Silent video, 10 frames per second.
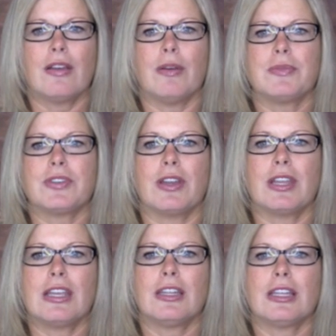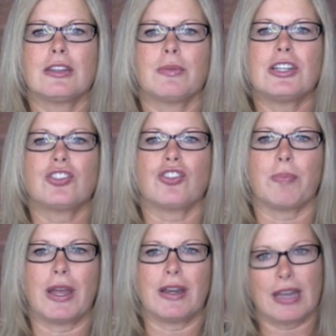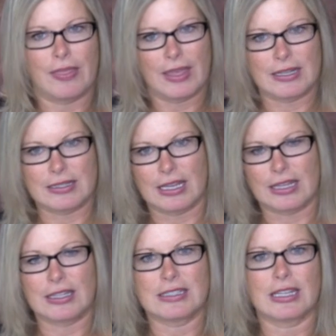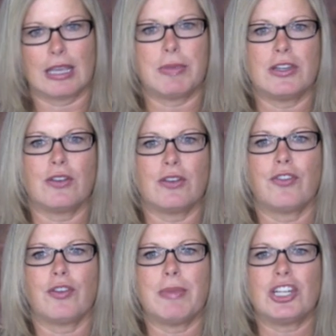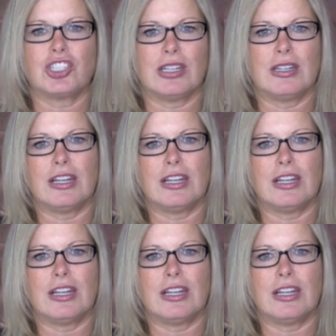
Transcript: Oh, sorry, click the register button and then and then type in your information.